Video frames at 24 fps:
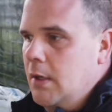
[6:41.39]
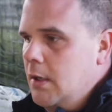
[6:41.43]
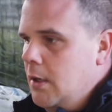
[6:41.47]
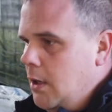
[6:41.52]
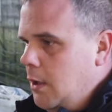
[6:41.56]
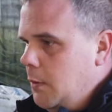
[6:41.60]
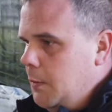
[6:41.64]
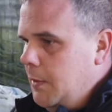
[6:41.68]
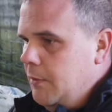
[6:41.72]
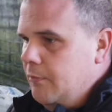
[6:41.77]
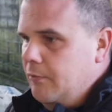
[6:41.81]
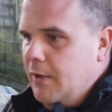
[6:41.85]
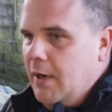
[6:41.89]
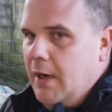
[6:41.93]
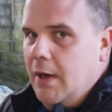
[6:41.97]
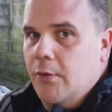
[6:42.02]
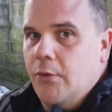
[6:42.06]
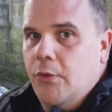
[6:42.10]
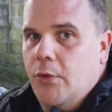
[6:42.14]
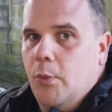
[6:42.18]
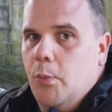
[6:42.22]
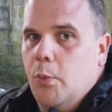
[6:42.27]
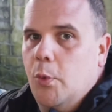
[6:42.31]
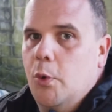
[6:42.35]
I went
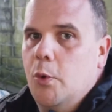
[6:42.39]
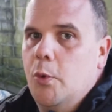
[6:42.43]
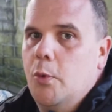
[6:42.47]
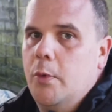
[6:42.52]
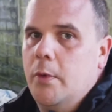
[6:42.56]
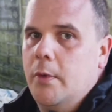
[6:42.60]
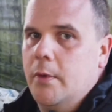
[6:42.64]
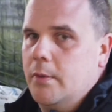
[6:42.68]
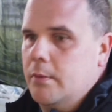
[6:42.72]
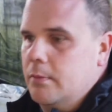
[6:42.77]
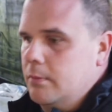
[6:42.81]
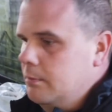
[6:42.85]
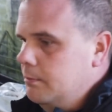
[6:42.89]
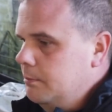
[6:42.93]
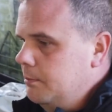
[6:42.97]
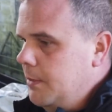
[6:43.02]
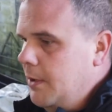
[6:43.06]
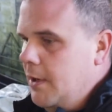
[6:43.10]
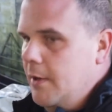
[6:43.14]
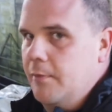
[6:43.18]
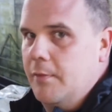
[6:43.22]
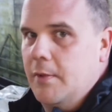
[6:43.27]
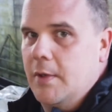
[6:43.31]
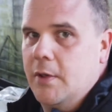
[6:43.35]
round the wall,
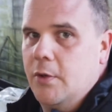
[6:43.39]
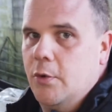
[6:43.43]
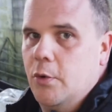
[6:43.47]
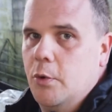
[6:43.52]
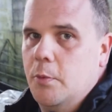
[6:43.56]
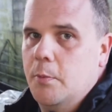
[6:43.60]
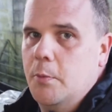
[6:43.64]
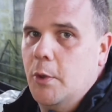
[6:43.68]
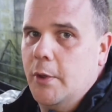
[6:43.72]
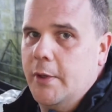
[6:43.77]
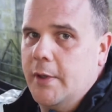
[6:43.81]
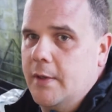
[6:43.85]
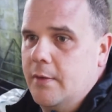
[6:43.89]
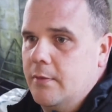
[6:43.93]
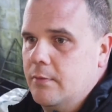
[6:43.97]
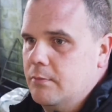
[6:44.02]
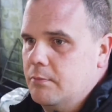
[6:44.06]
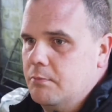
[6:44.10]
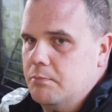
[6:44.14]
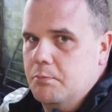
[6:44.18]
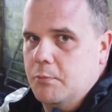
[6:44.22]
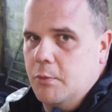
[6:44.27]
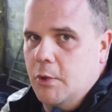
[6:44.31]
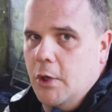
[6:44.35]
perfectly normal. I didn't
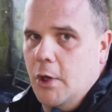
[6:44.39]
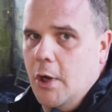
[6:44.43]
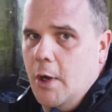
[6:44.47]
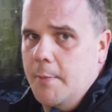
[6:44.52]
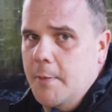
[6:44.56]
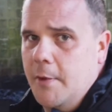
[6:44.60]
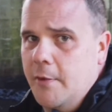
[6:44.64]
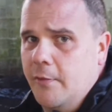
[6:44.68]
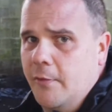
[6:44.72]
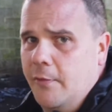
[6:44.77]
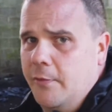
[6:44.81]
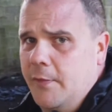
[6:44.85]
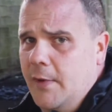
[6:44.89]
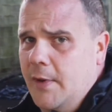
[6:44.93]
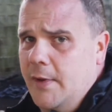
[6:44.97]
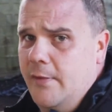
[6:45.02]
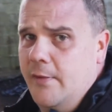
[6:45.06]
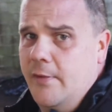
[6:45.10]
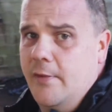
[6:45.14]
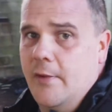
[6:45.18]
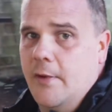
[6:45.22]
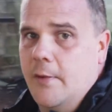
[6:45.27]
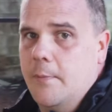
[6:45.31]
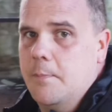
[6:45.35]
climb over
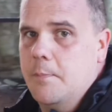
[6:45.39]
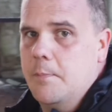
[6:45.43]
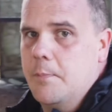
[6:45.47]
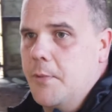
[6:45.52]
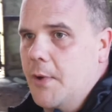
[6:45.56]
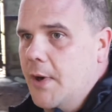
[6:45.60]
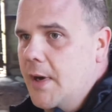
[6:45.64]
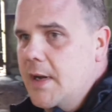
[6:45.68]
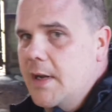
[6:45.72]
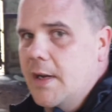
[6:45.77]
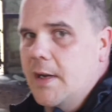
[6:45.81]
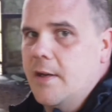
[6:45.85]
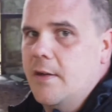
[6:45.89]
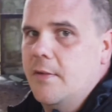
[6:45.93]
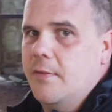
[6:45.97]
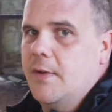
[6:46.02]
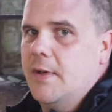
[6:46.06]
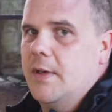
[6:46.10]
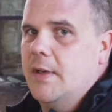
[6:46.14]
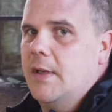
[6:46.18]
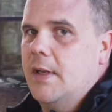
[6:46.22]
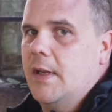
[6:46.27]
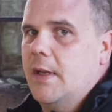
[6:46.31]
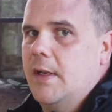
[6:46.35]
fences. I didn't break anything
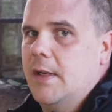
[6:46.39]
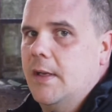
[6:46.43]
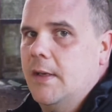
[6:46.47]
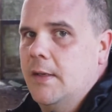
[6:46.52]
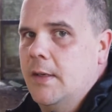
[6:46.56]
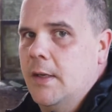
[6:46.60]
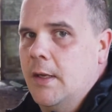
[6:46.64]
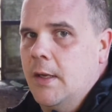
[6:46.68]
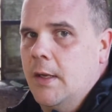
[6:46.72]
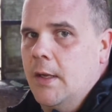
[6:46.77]
to get in.